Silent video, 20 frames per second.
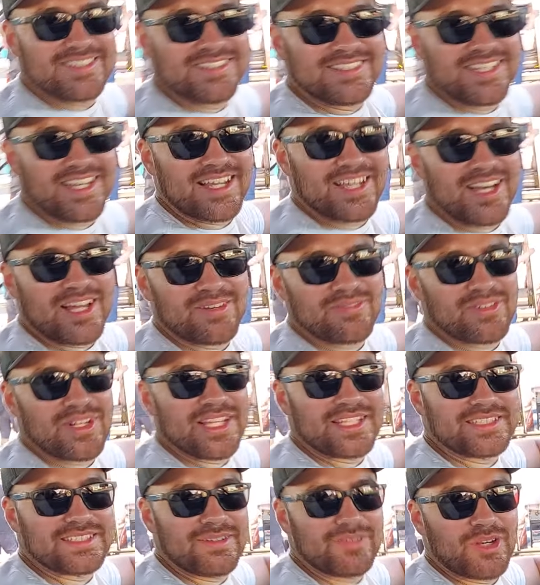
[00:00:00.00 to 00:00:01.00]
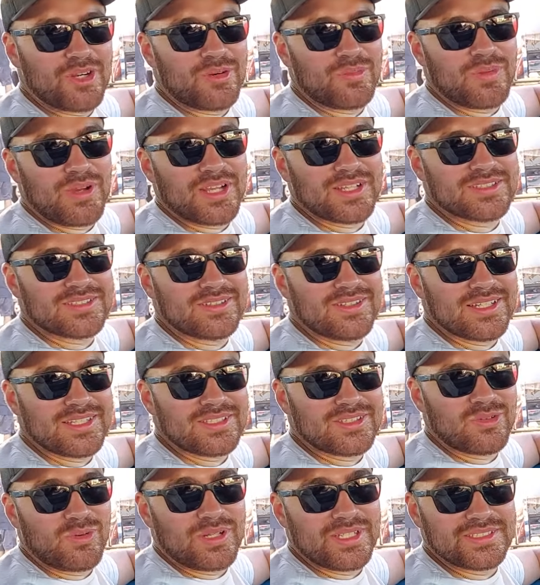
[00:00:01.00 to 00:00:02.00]
Yeah, I got them for like $700, like
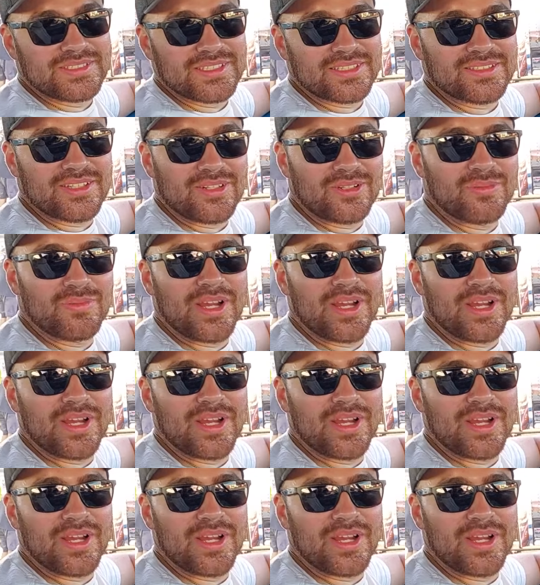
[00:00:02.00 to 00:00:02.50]
$2,600.